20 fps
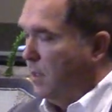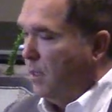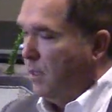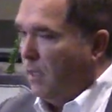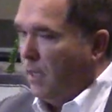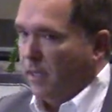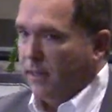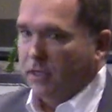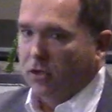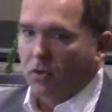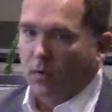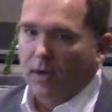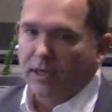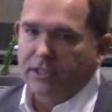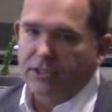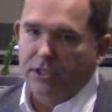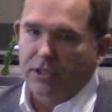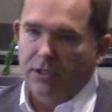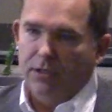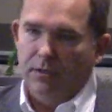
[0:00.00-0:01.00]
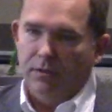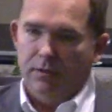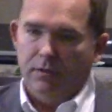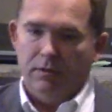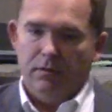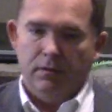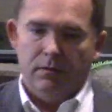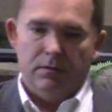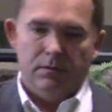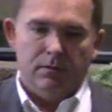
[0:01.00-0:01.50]
And the question
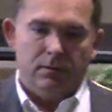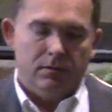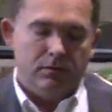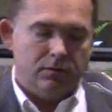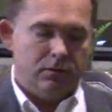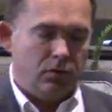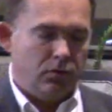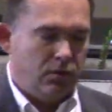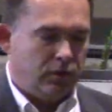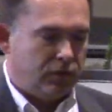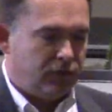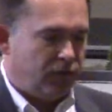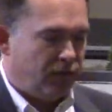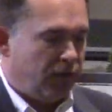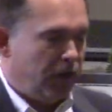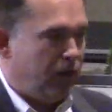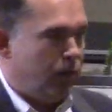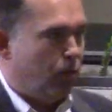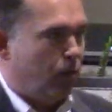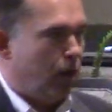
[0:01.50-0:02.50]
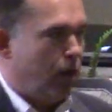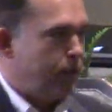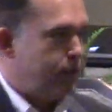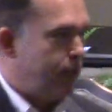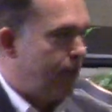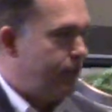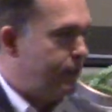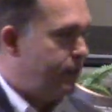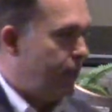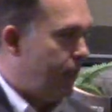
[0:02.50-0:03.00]
to his friend was,
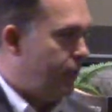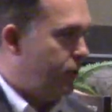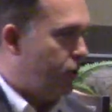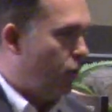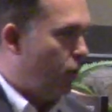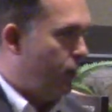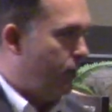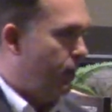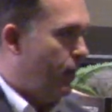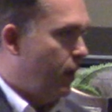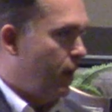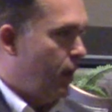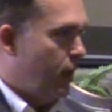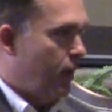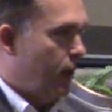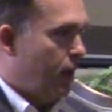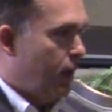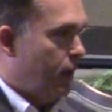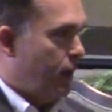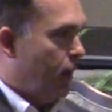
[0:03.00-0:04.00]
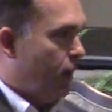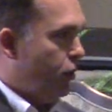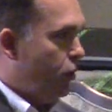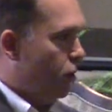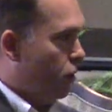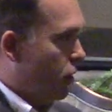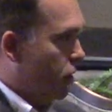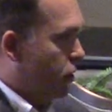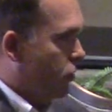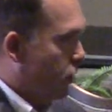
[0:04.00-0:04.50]
they said to him, "Now
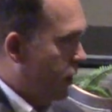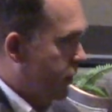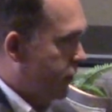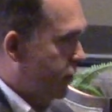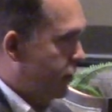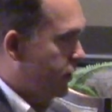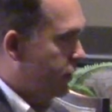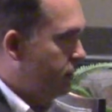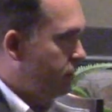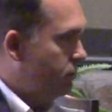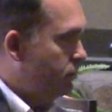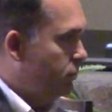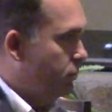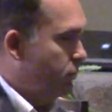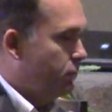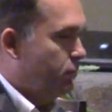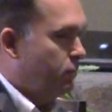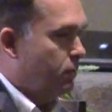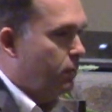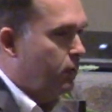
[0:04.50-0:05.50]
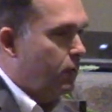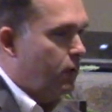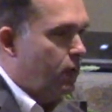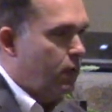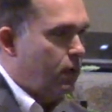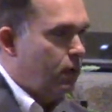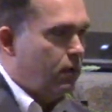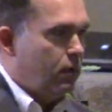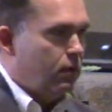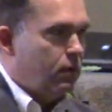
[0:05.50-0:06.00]
you're a Christian,
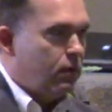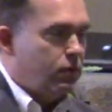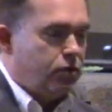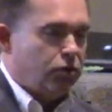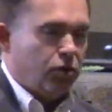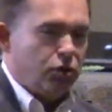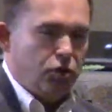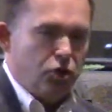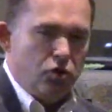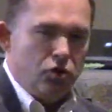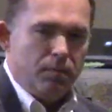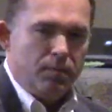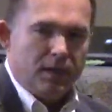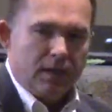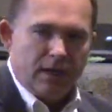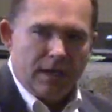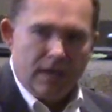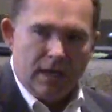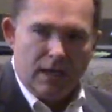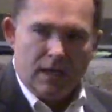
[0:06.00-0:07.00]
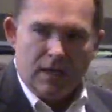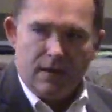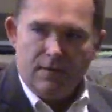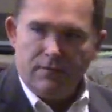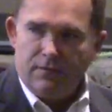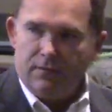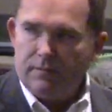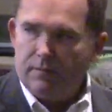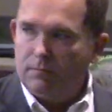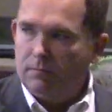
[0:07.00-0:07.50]
so you
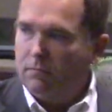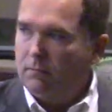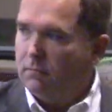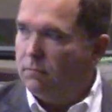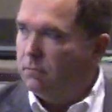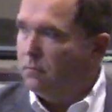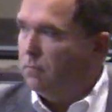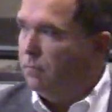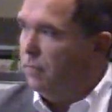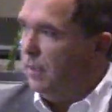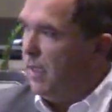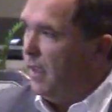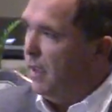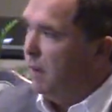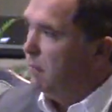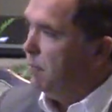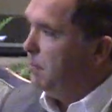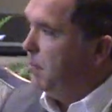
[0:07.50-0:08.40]
believe that